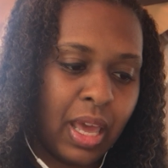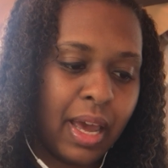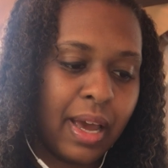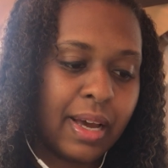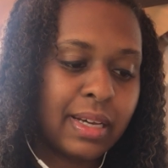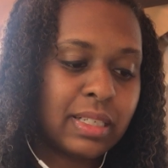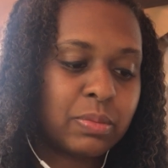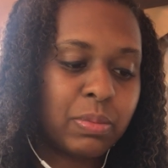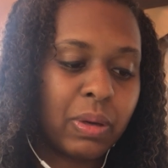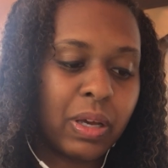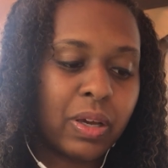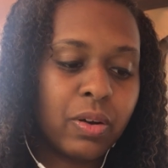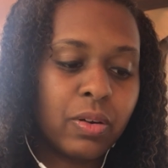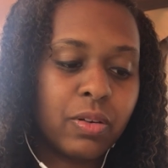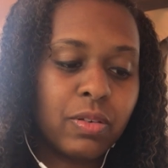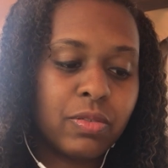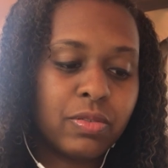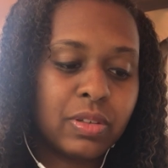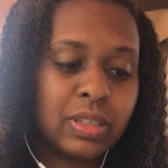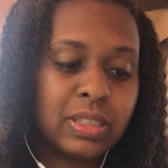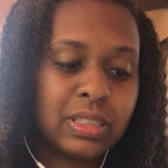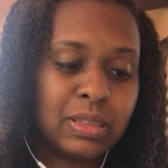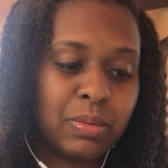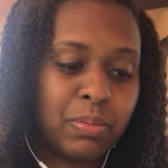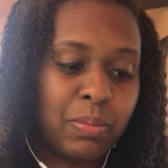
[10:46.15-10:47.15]
As my
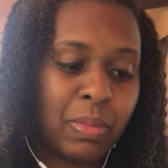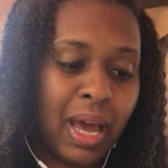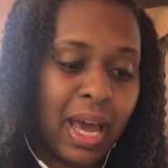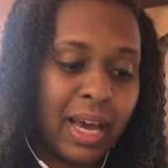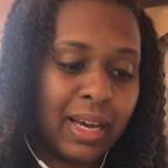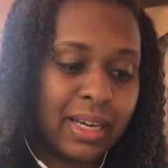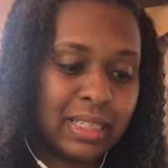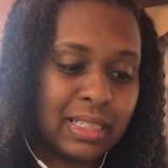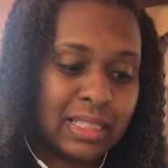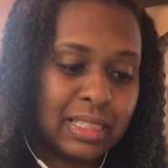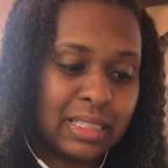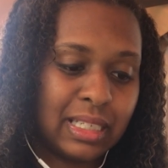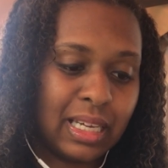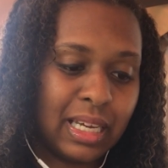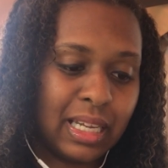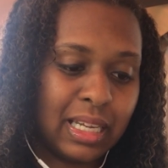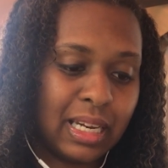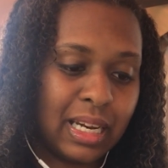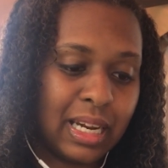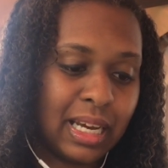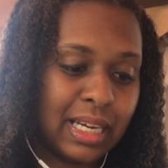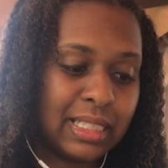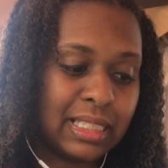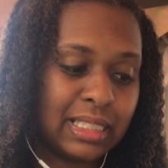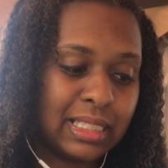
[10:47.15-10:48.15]
girlfriends in Pakistan
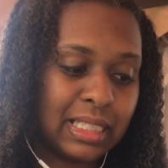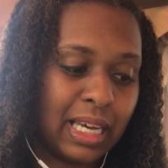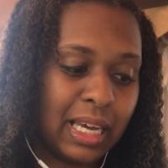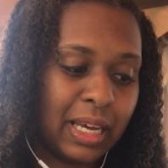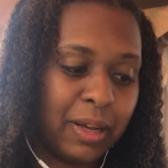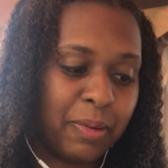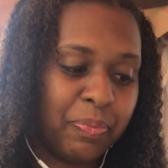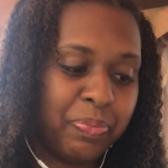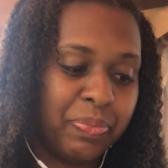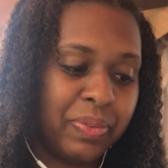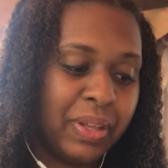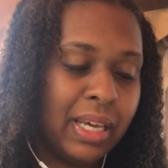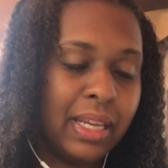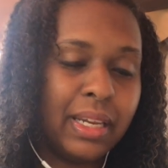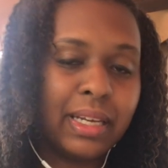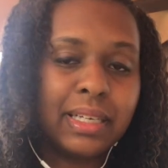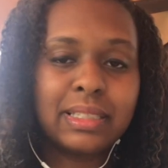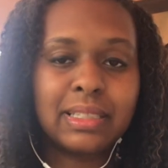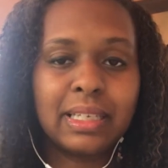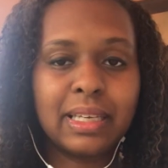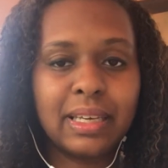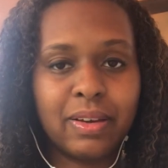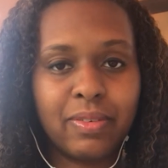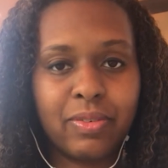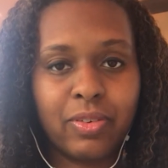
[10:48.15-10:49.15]
and I say, he
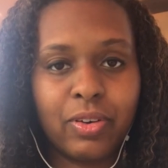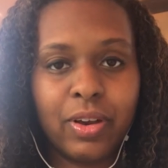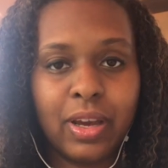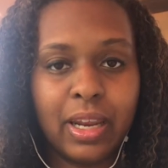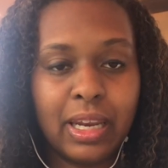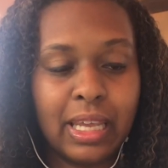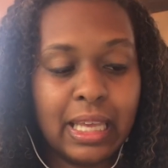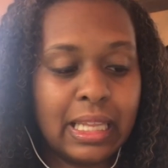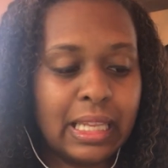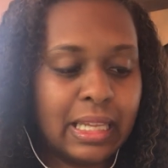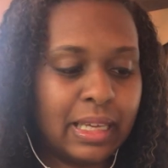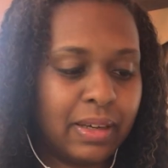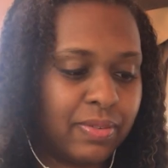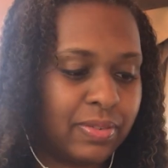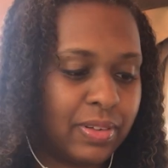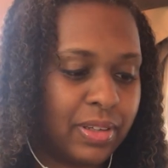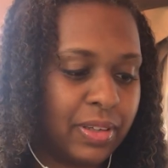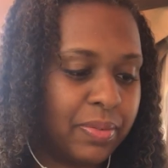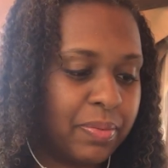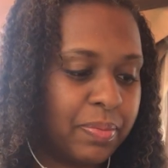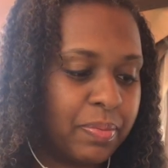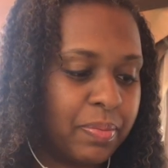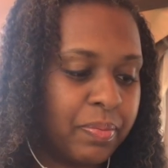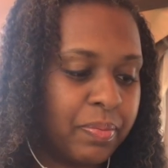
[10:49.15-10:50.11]
doesn't give her any lift.